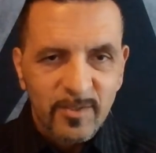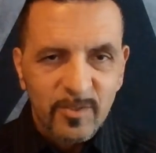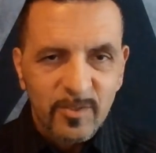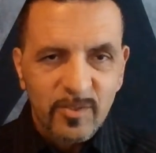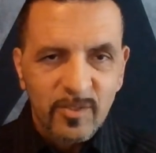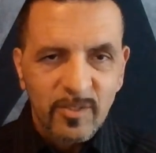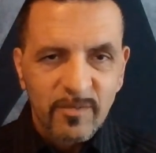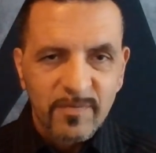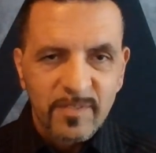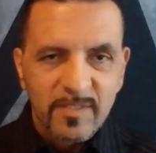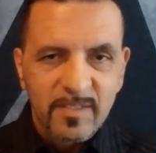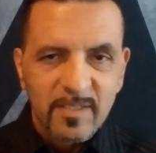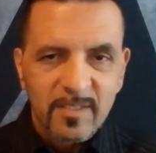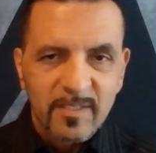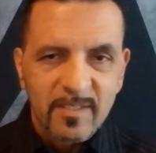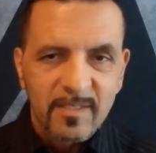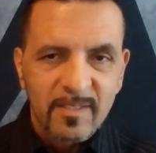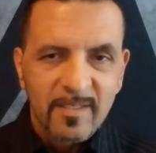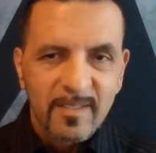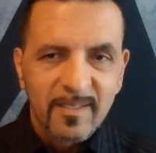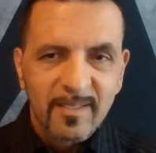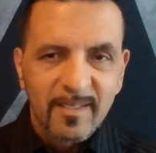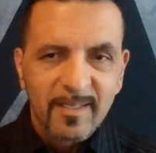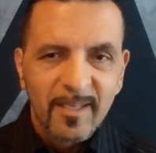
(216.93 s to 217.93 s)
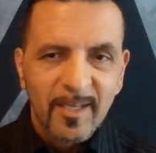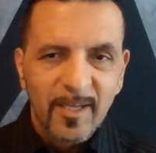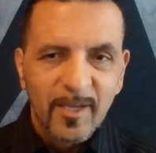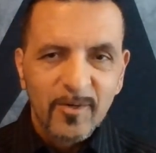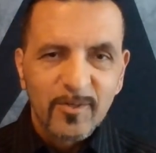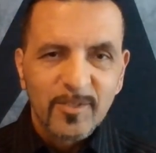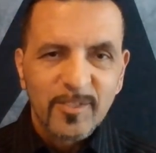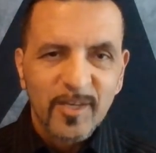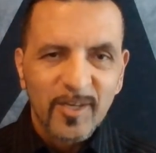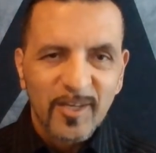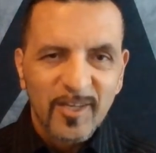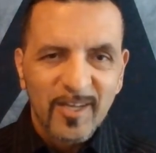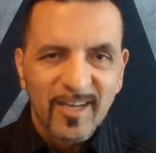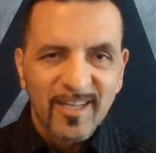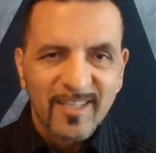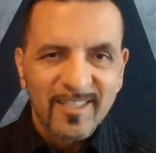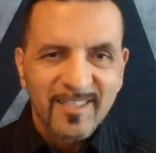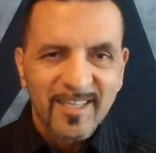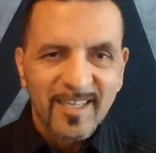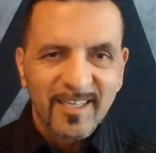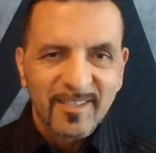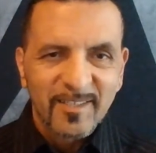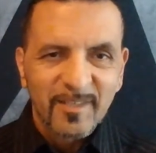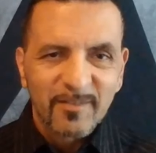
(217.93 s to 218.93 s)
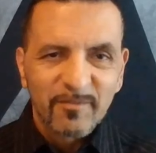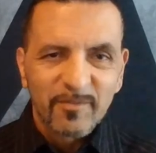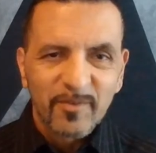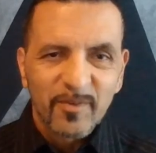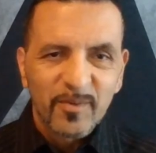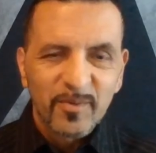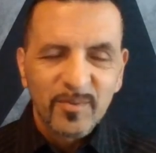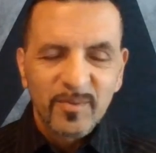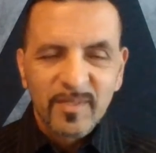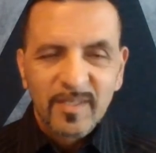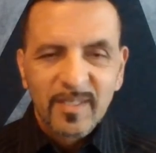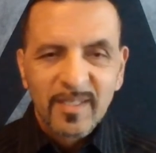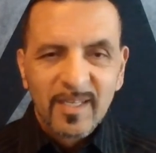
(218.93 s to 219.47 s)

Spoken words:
Services. Here's our contact info.